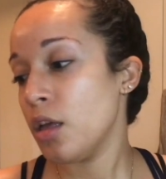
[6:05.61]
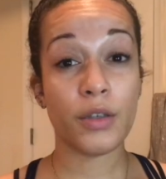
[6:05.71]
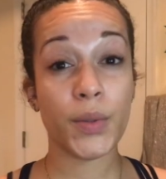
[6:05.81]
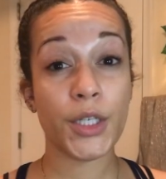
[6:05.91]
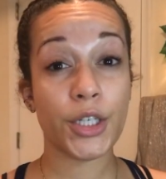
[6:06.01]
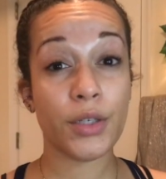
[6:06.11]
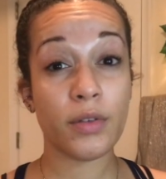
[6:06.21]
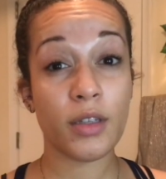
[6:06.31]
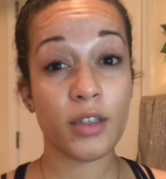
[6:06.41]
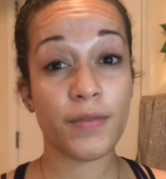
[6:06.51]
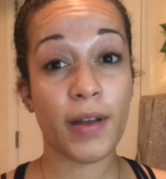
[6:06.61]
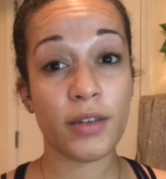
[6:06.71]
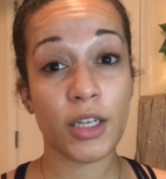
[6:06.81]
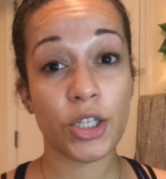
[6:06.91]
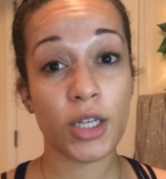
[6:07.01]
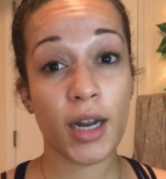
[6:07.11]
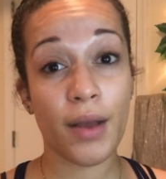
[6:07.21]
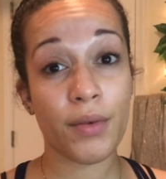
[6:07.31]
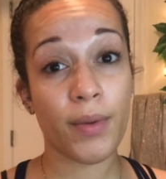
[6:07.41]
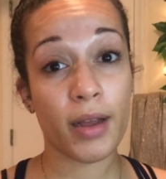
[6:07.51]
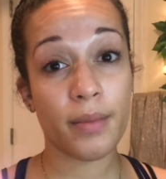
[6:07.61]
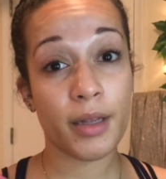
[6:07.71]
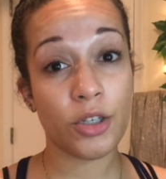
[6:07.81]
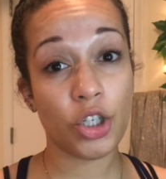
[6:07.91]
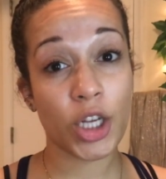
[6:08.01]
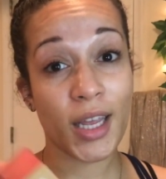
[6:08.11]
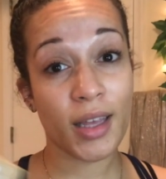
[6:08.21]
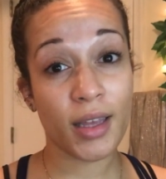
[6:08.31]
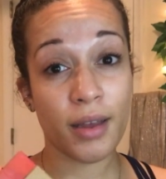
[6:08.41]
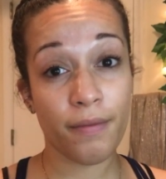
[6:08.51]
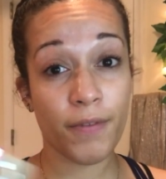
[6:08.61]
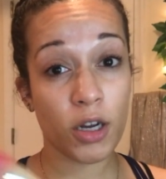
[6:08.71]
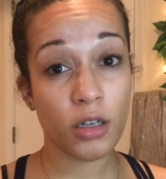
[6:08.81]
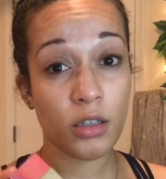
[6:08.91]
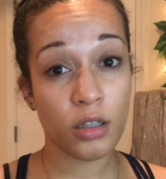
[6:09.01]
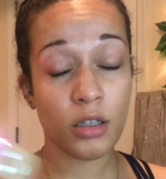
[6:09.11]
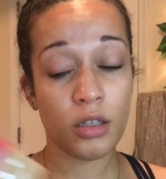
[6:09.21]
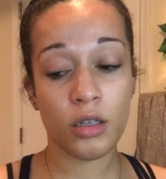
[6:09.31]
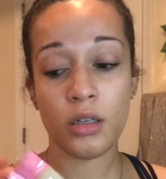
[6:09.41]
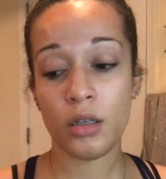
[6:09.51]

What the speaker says: So when you're using this foundation, I would recommend shaking it first.